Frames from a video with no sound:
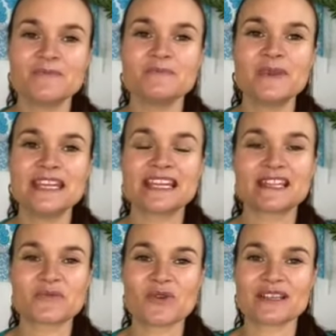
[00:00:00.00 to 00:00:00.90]
Being
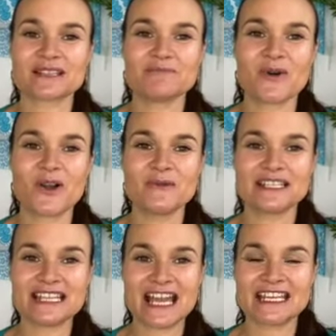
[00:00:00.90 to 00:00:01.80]
in the present
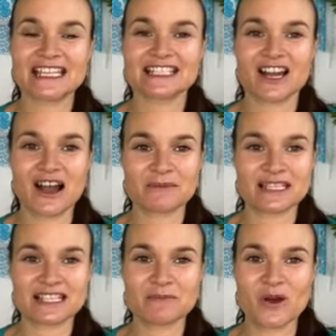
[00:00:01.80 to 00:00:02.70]
moment, taking time
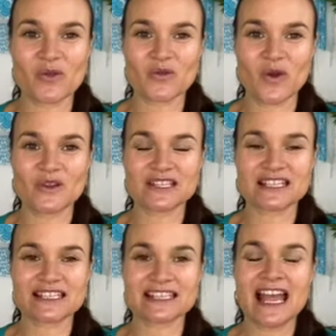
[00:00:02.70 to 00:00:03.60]
to smell the
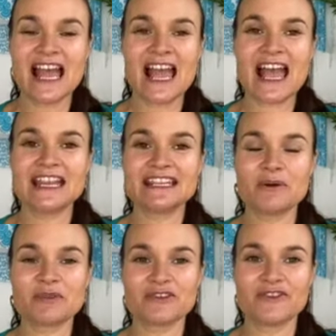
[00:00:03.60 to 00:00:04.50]
roses. And
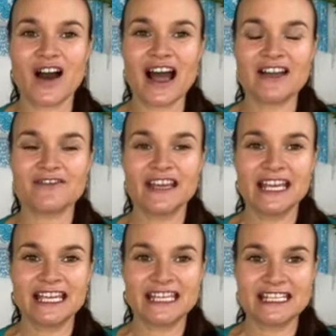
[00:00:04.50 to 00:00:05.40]
number five
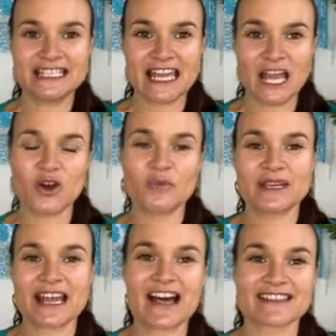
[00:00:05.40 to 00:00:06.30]
is
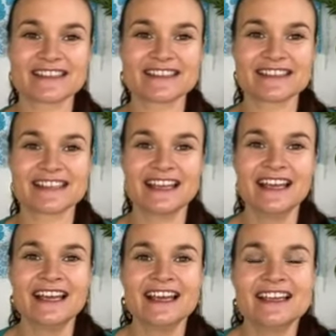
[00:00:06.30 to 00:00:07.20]
helping others.
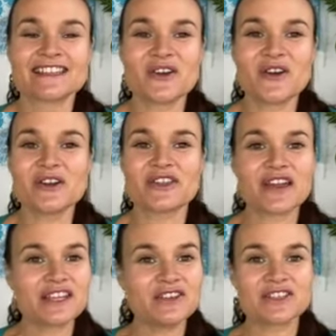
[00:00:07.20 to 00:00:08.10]
So
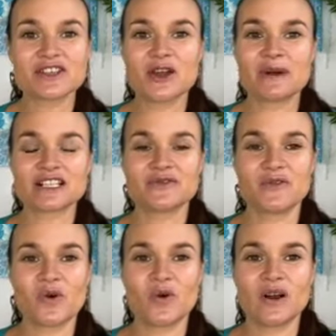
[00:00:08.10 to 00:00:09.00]
thank you so much
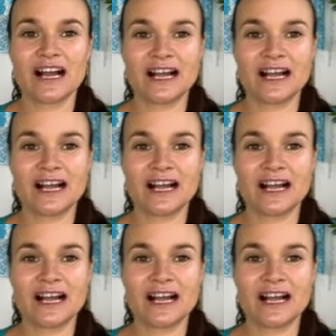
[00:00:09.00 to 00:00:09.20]
for